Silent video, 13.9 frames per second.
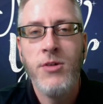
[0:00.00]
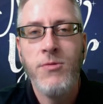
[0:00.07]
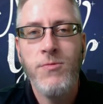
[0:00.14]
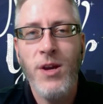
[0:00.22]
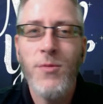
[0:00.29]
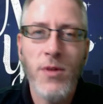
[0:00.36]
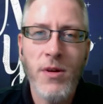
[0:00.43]

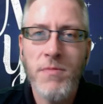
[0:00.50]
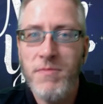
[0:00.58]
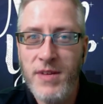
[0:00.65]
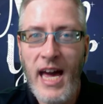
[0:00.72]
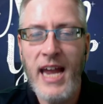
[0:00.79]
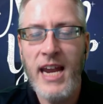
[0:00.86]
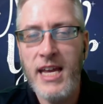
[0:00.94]
you know, we're
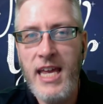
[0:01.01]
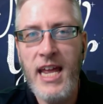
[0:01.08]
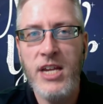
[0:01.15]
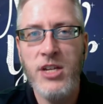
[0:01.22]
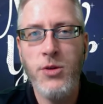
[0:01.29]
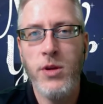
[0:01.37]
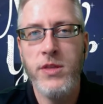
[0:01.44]
kind of
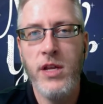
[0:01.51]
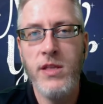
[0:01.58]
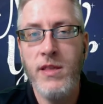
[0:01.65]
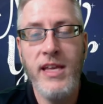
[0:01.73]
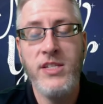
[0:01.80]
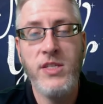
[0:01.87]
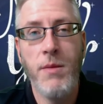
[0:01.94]
getting toward at
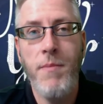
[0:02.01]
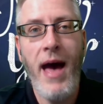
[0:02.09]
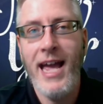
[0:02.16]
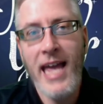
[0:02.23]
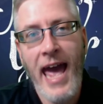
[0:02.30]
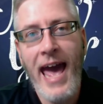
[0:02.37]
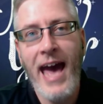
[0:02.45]
least the
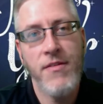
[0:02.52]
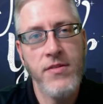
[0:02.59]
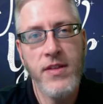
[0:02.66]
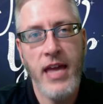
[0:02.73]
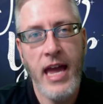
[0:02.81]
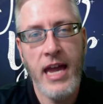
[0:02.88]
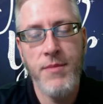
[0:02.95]
back half of
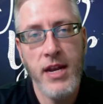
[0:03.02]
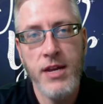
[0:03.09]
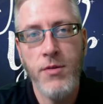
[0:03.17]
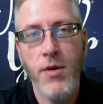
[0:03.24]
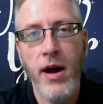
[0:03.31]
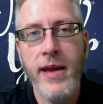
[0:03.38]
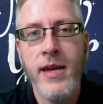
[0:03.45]
the game
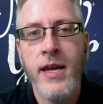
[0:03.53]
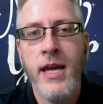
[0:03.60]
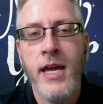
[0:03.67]
anyway.